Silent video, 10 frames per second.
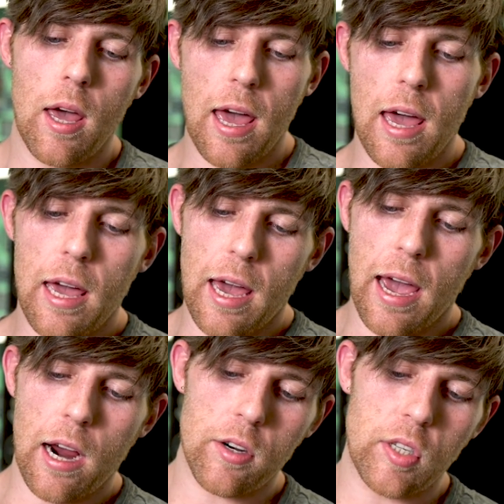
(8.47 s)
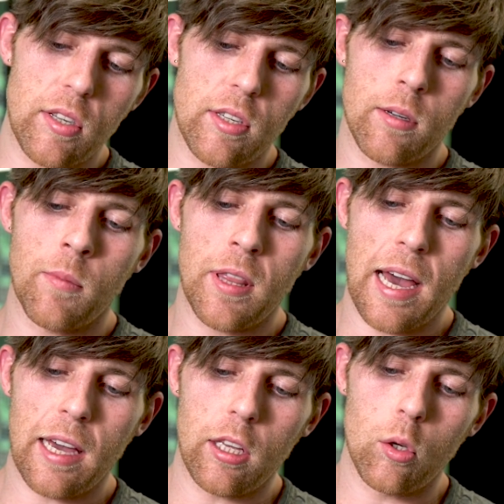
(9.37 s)
a hair system
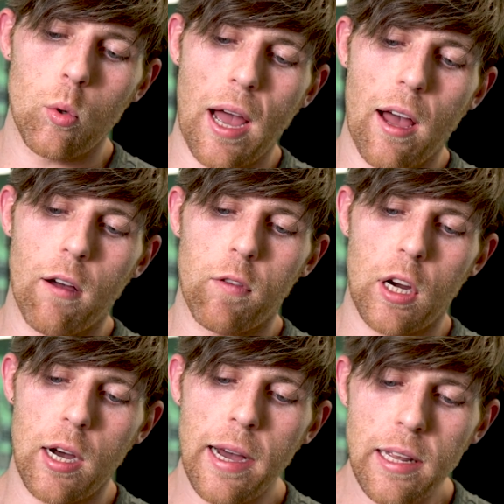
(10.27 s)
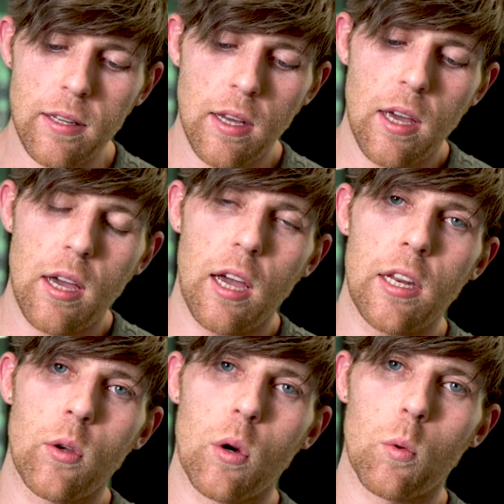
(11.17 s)
that you have cut and
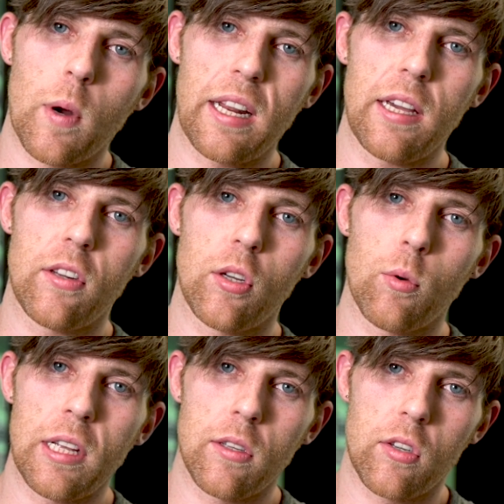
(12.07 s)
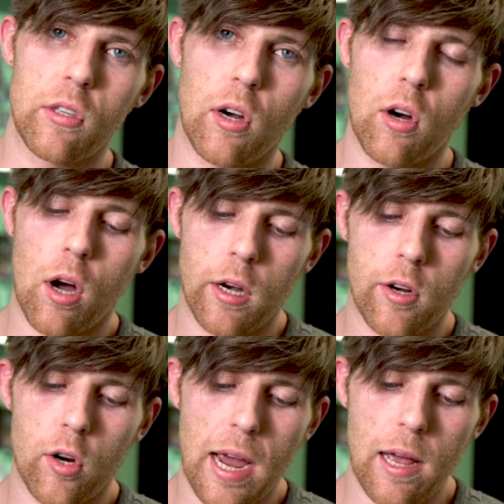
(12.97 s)
you are ready to install on
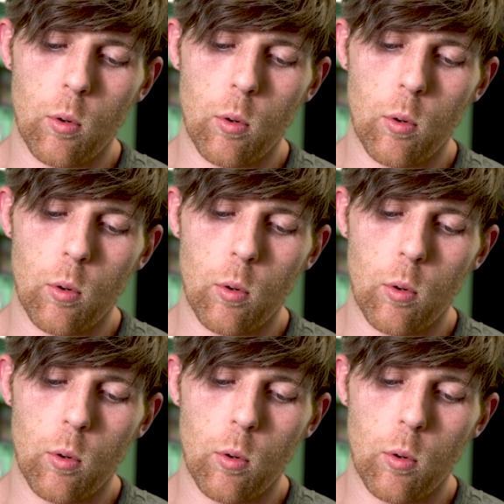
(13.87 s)
your head.